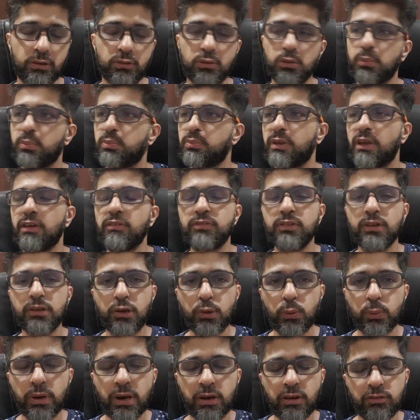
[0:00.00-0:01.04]
So if the
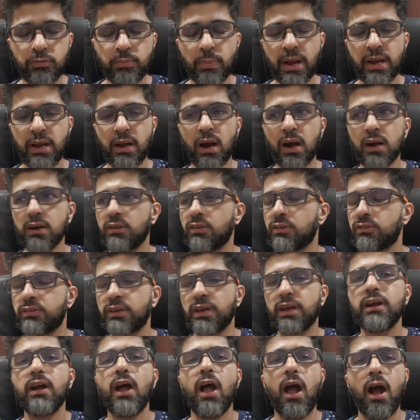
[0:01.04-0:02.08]
due date of my cards is
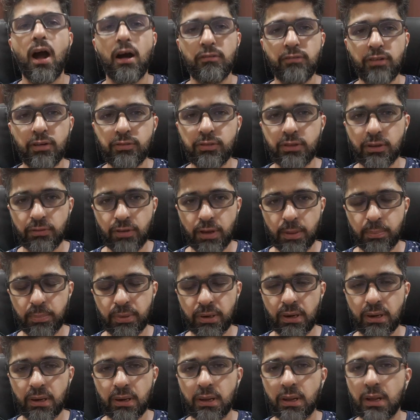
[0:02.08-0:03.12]
say 5th of
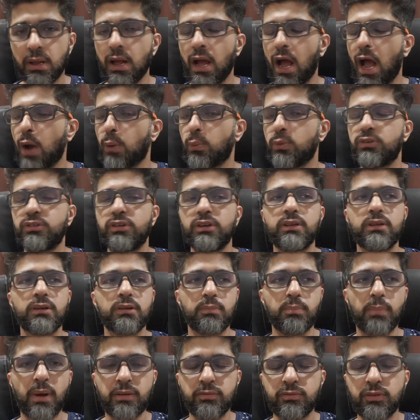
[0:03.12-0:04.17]
April, I would see
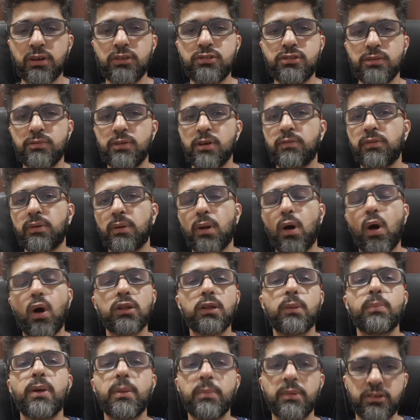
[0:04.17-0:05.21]
that by 1st of April, all
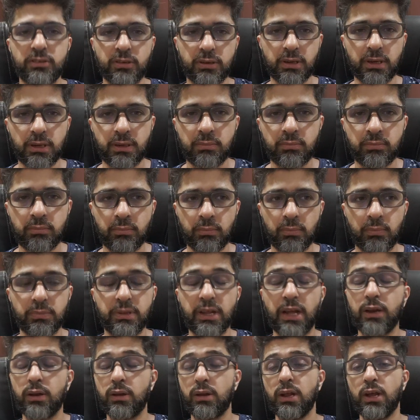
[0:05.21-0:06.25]
the payments are done.
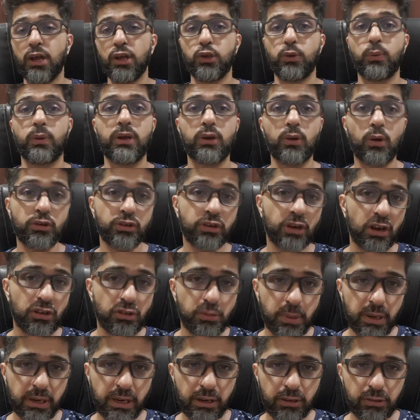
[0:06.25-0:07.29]
Then you cannot charge
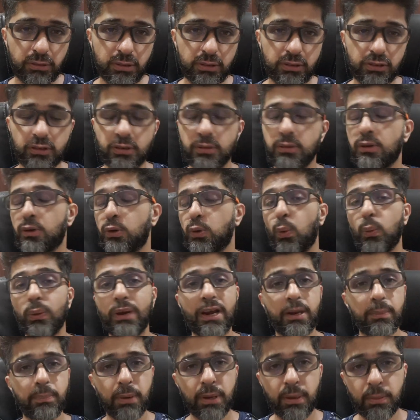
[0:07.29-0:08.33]
me any interest, no
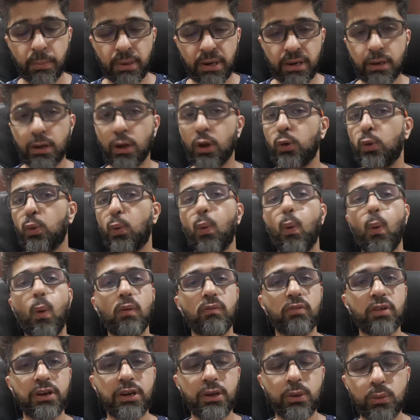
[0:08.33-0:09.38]
late payment, no
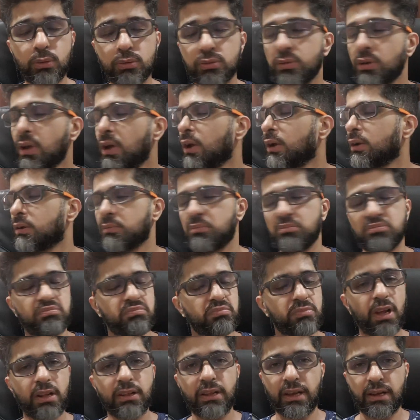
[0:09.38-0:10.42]
overdues,
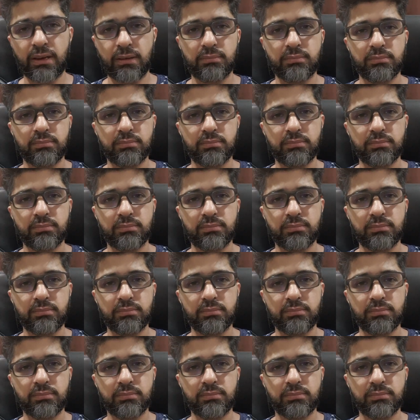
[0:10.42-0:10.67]
nothing.